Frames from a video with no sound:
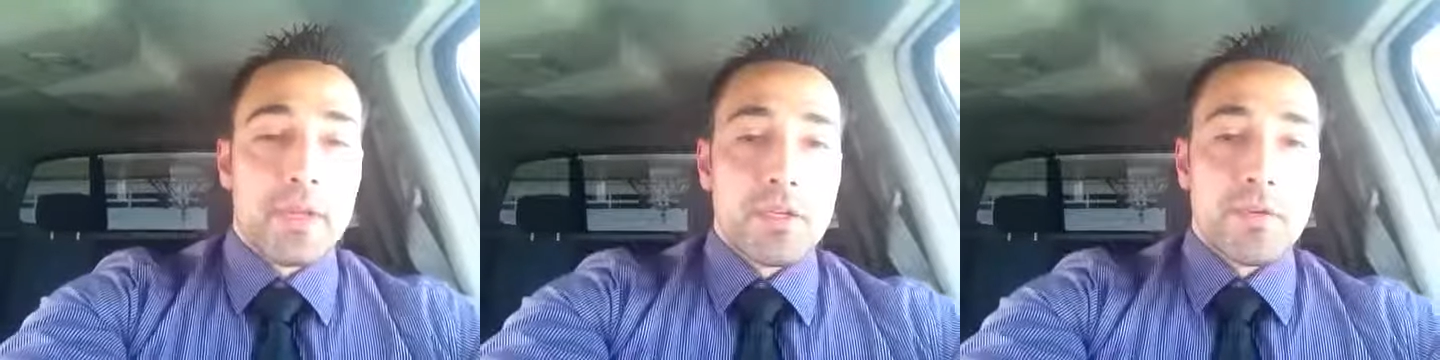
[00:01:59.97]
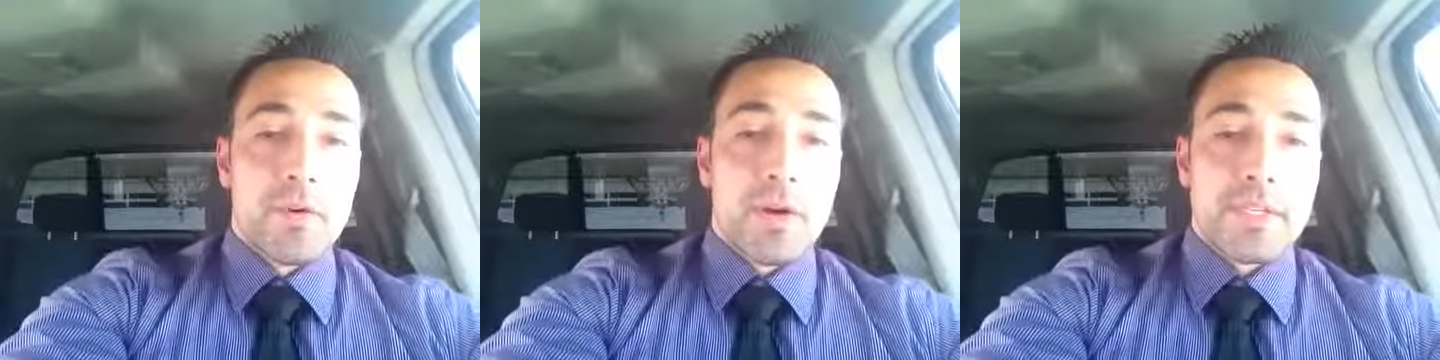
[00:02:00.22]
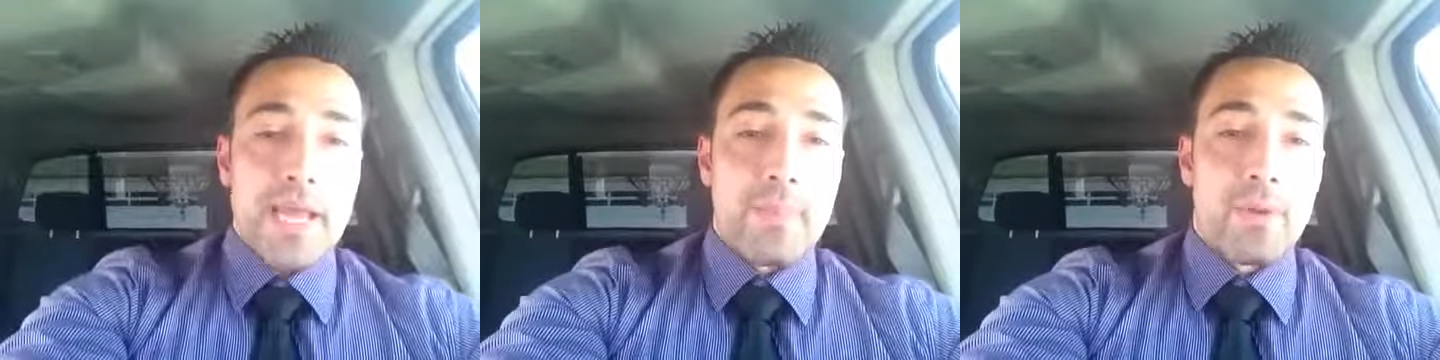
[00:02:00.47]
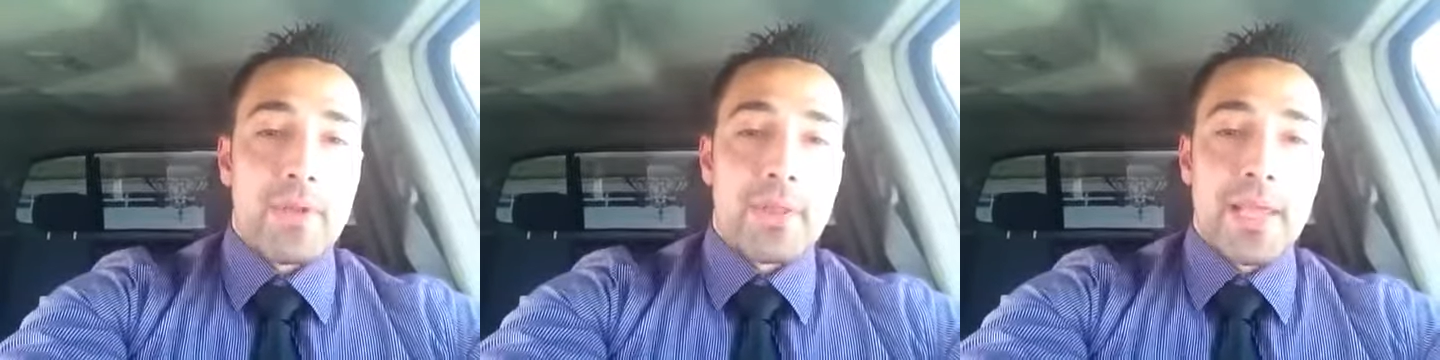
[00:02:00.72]
So for
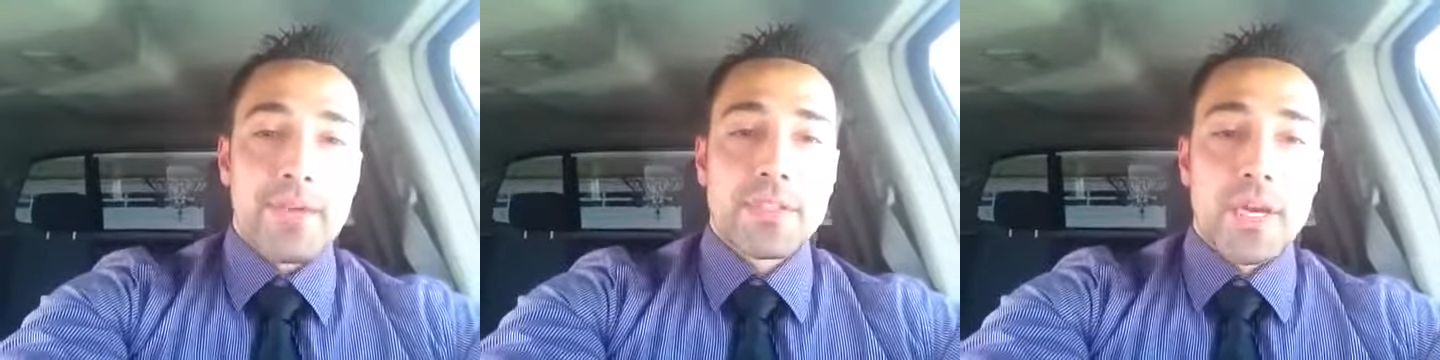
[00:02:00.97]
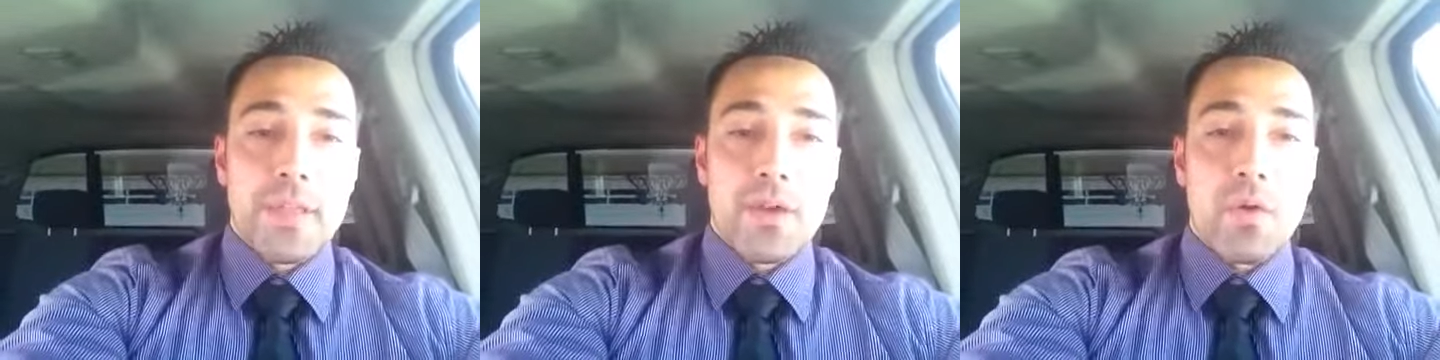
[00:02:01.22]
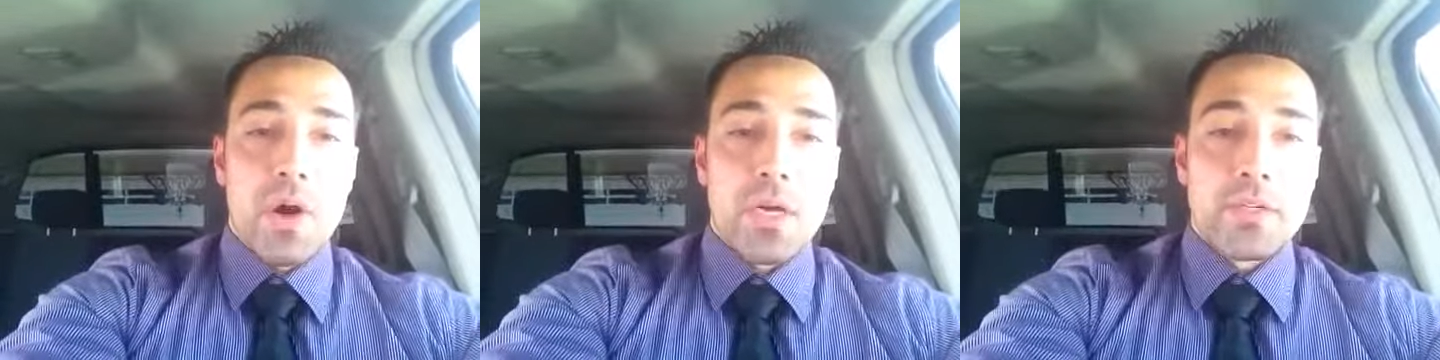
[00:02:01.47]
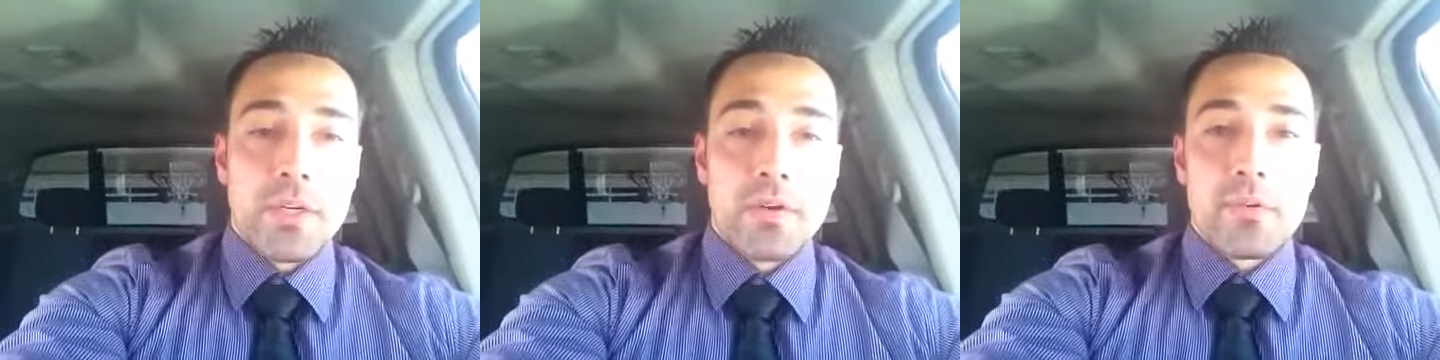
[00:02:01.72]
example, on the left side of the
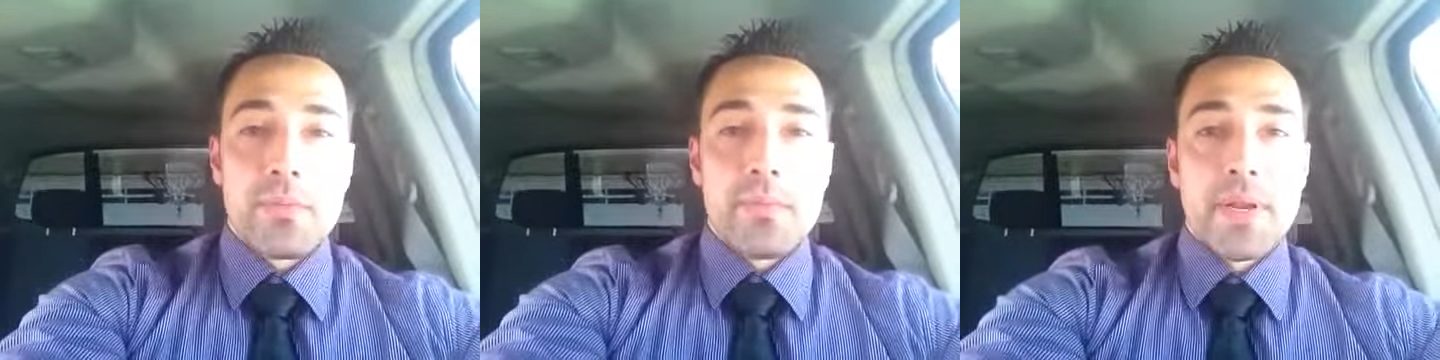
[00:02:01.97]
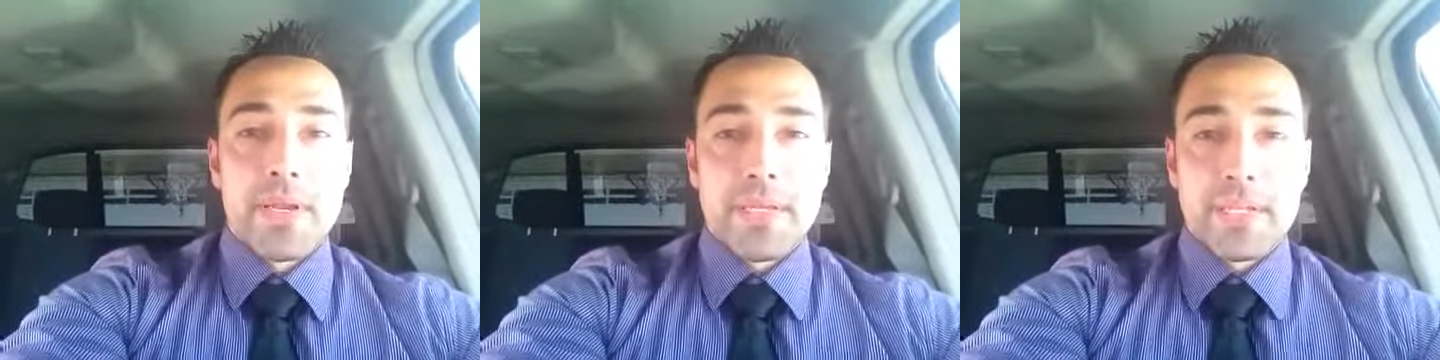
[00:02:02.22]
quadrant, when money is